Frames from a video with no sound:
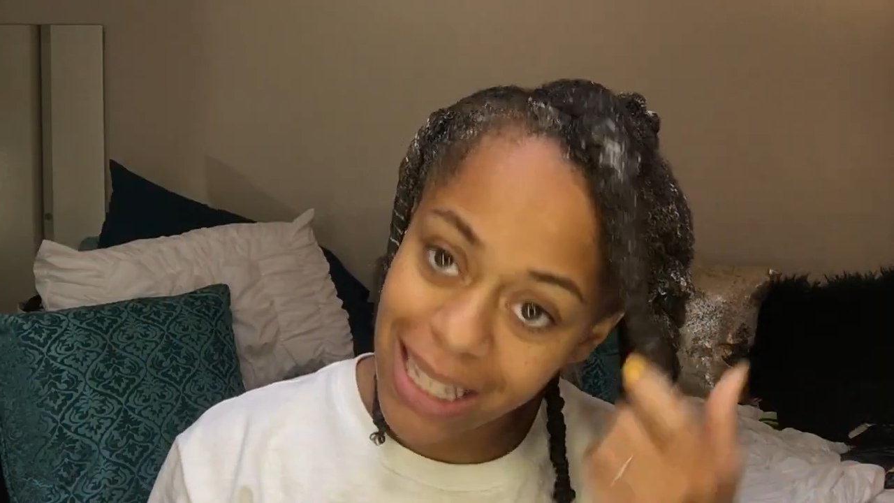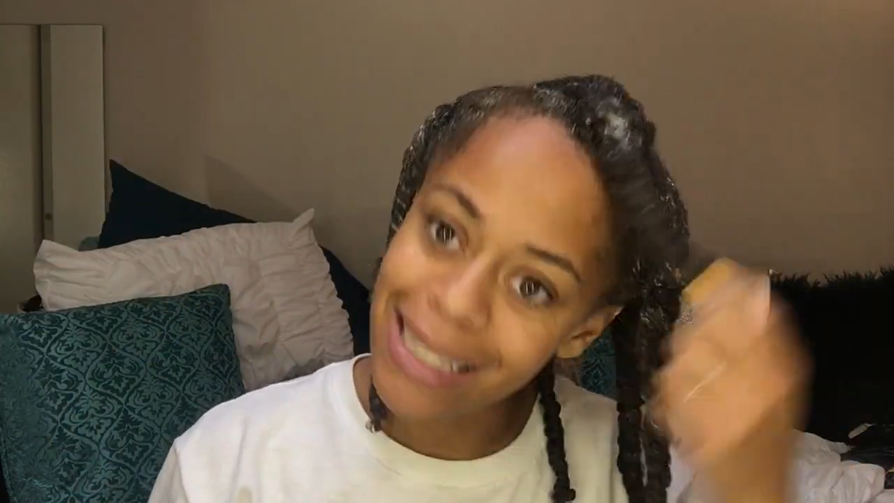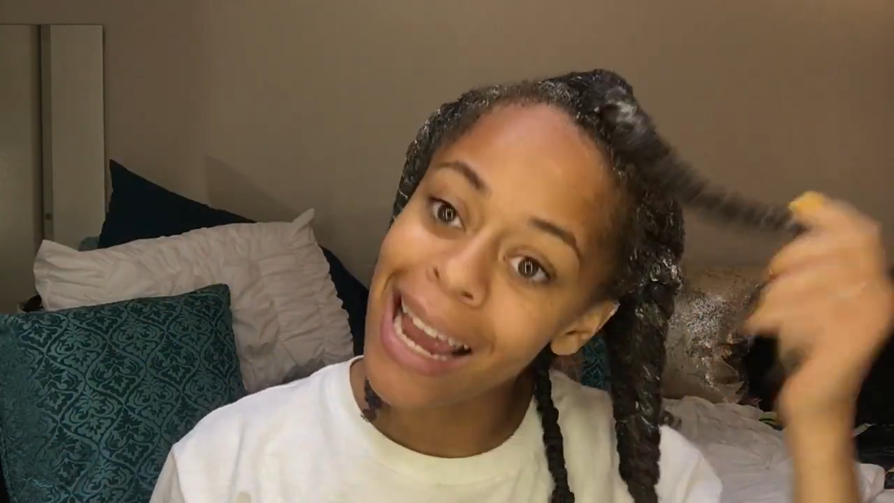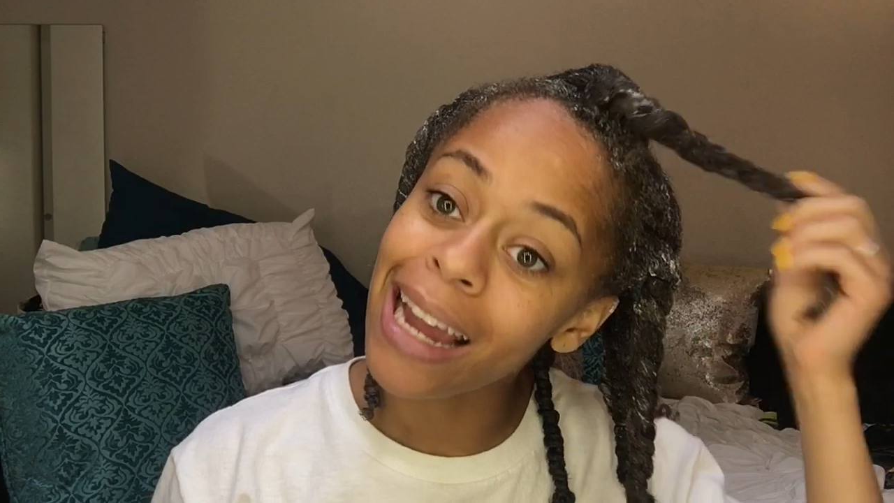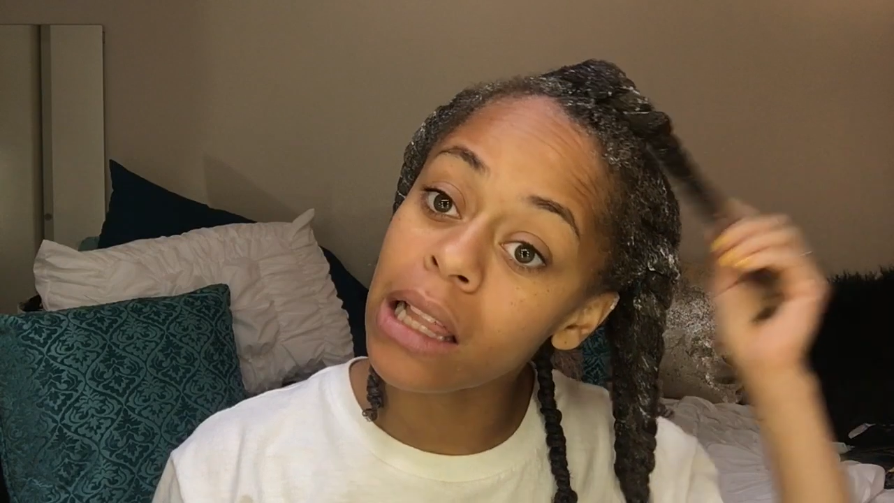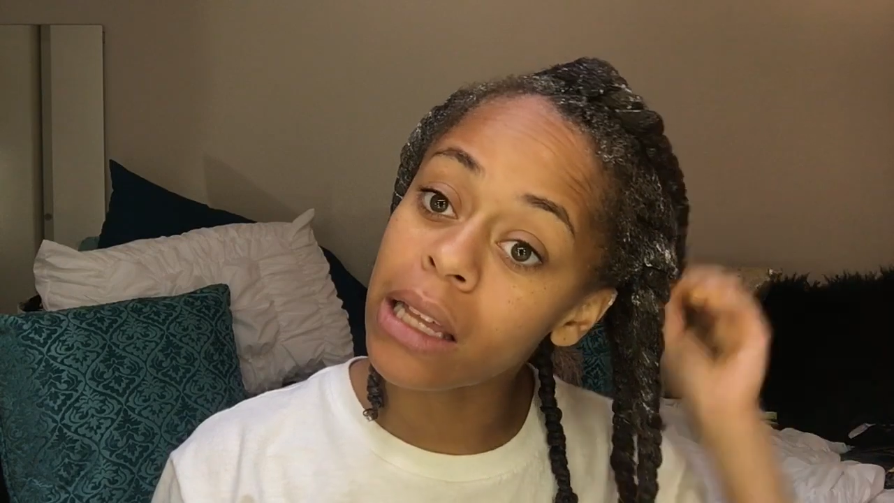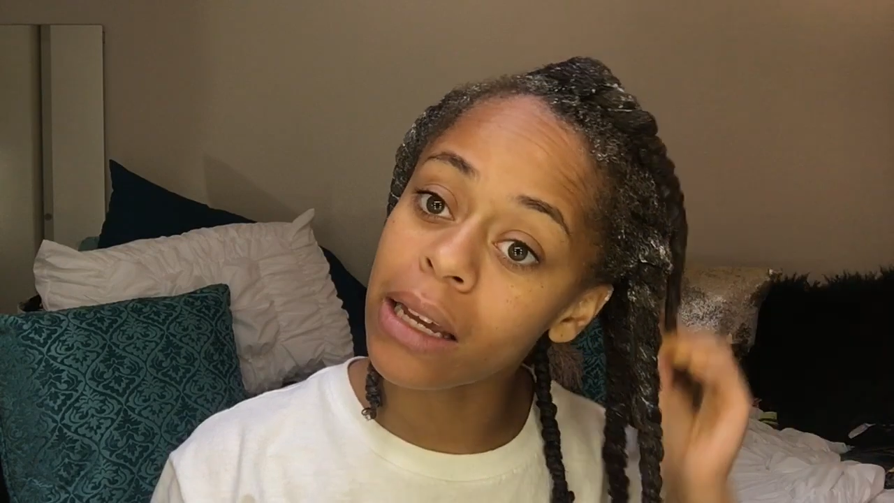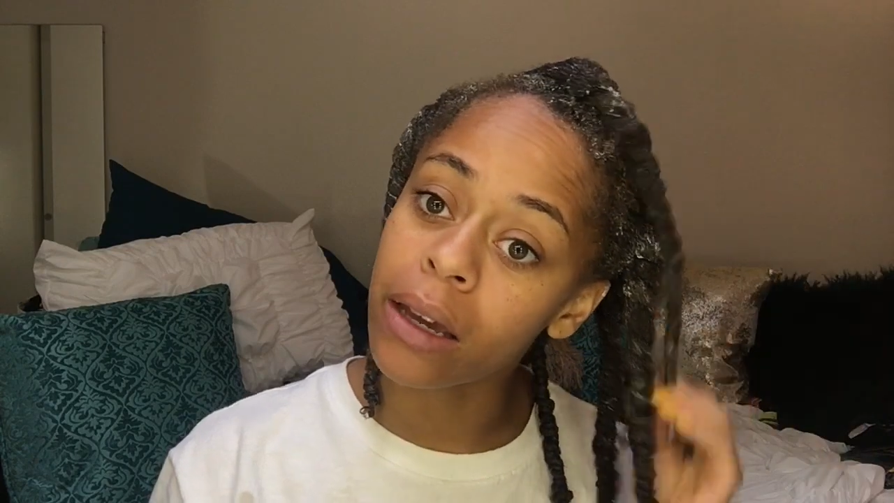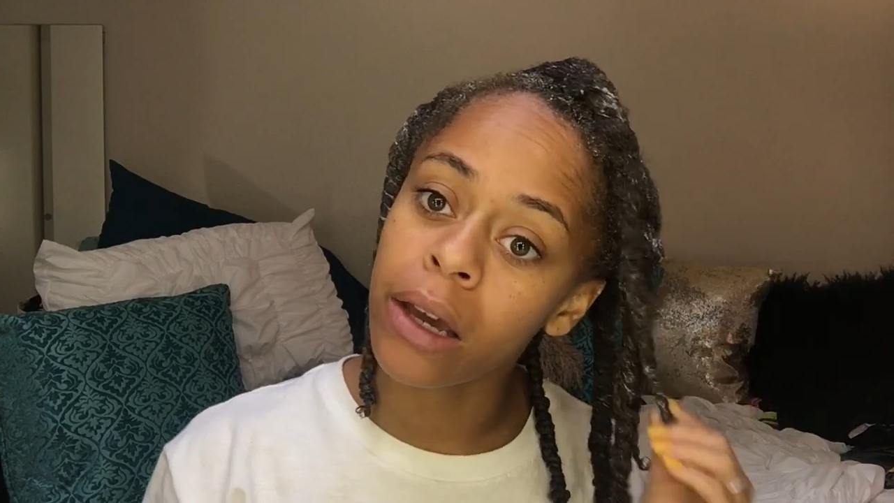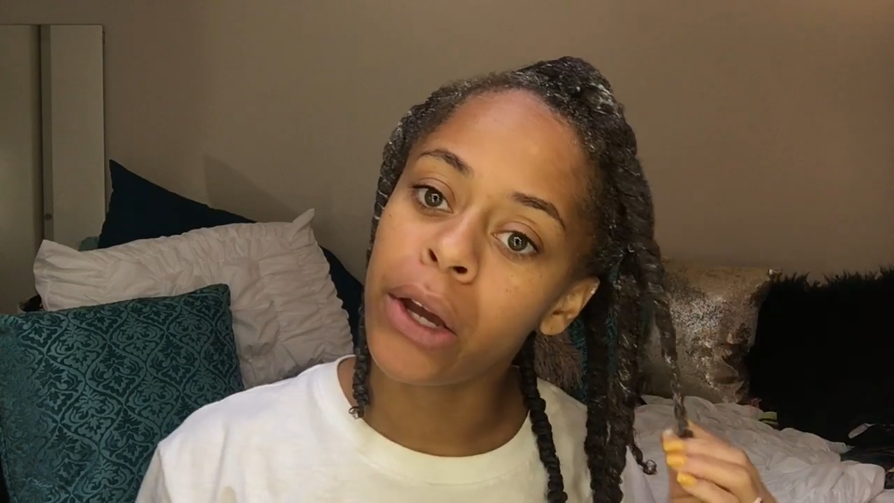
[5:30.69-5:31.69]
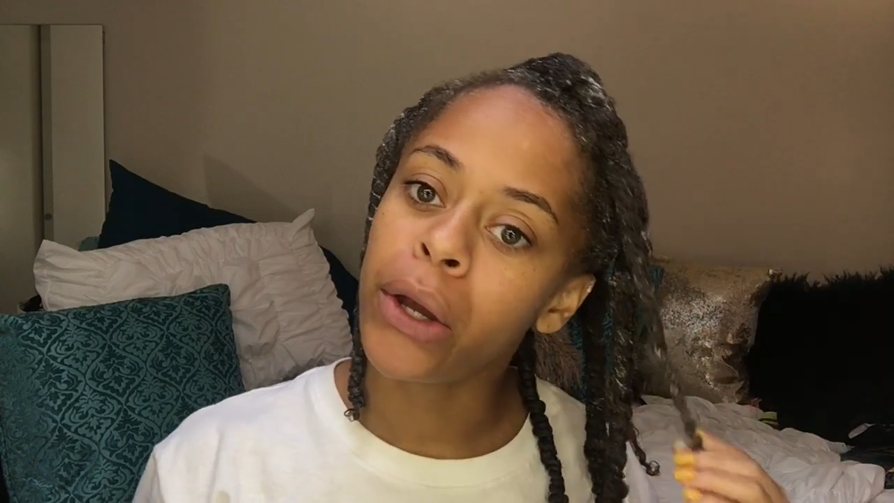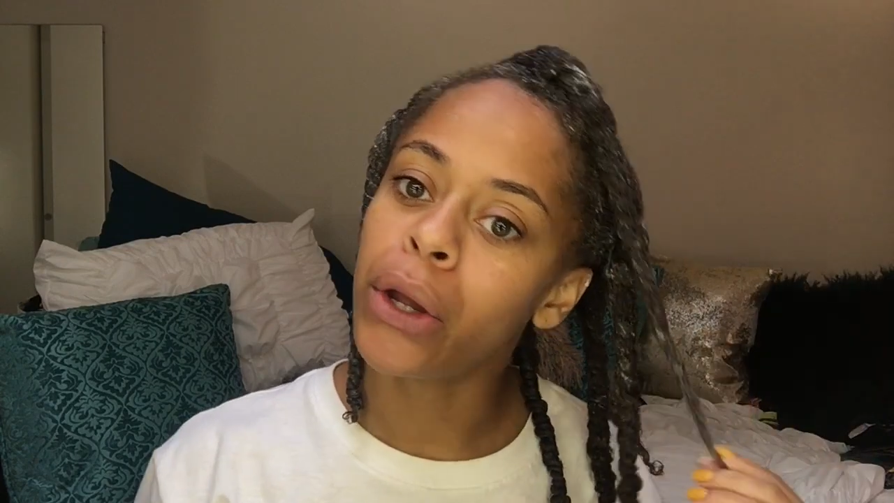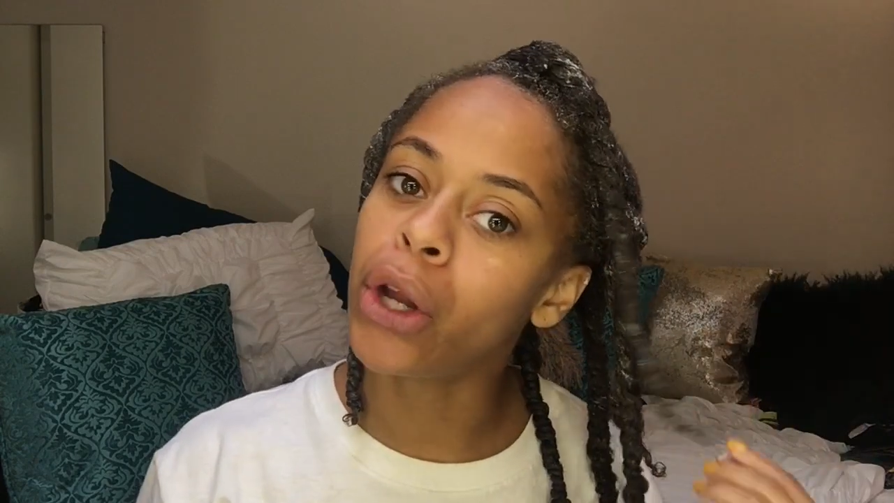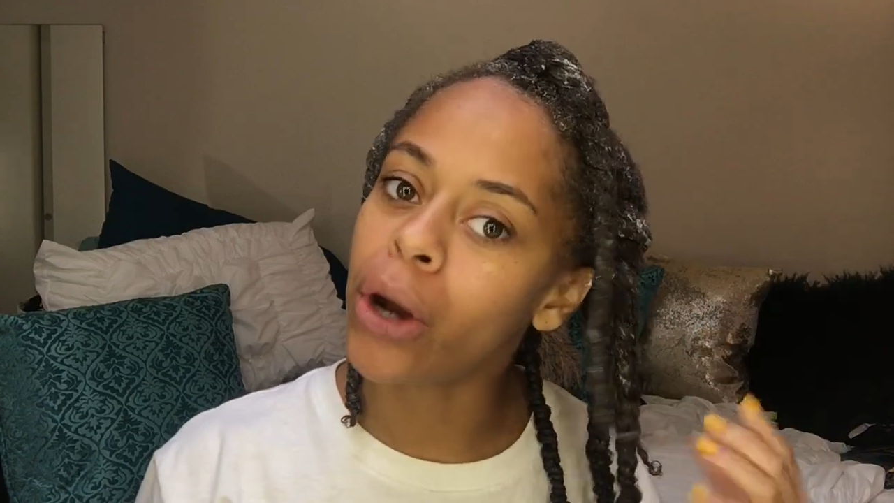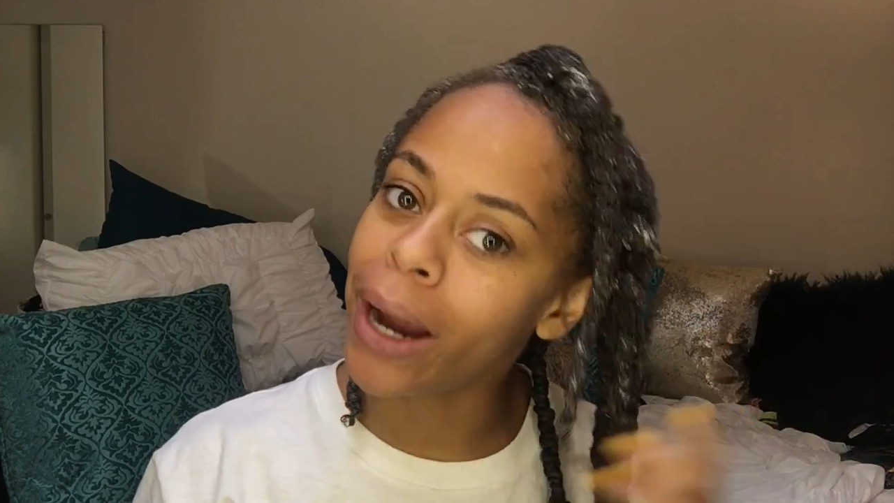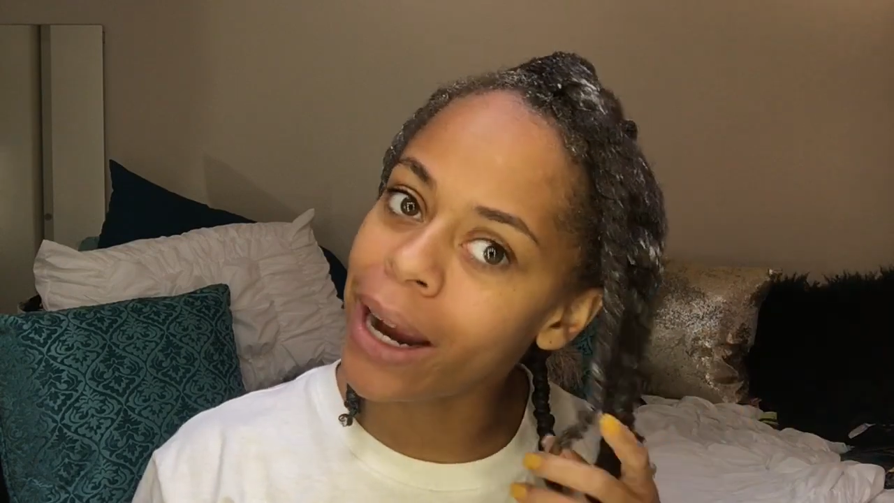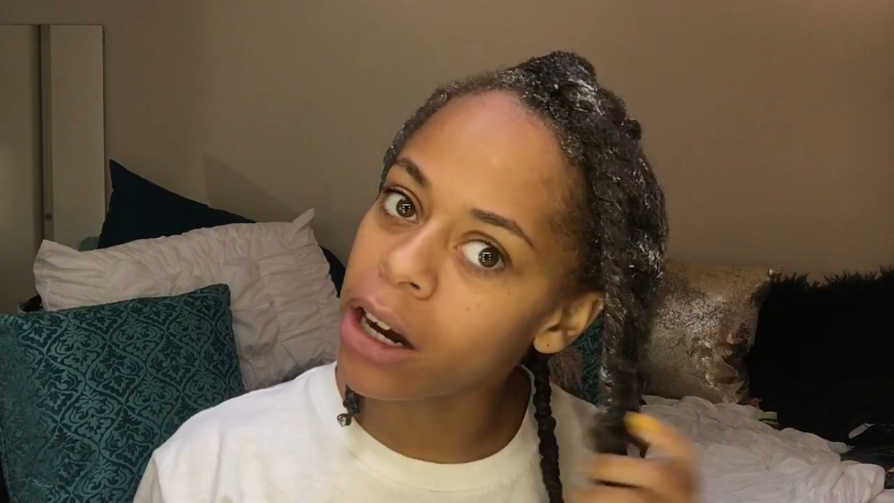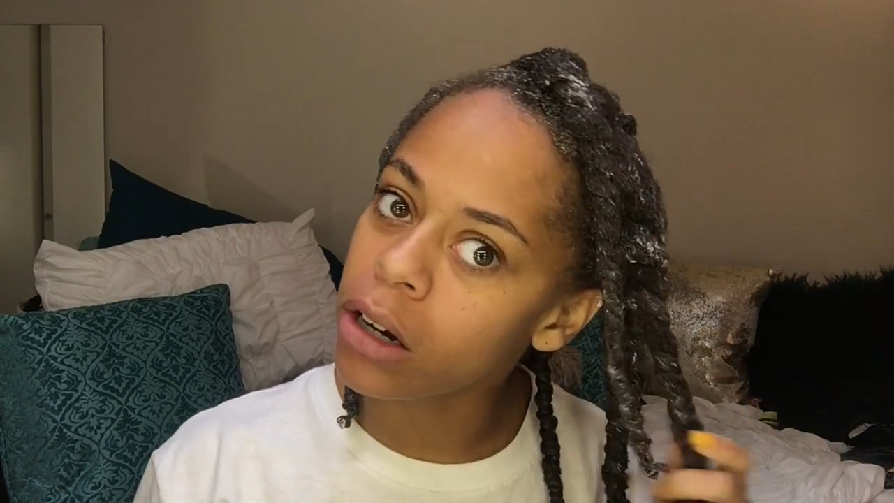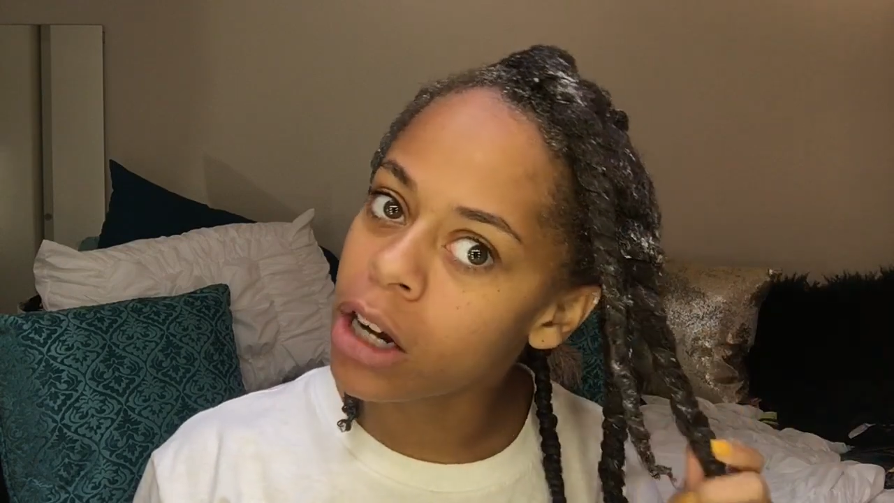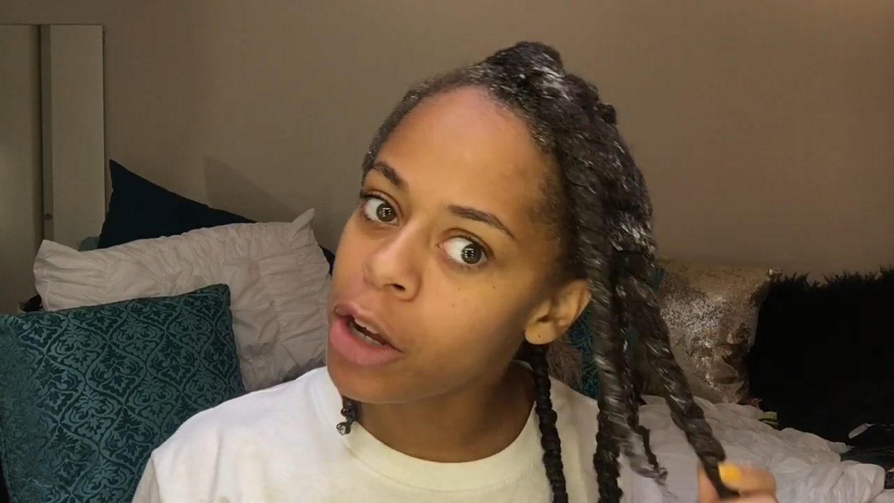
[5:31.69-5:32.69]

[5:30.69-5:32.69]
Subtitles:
detangling your hair,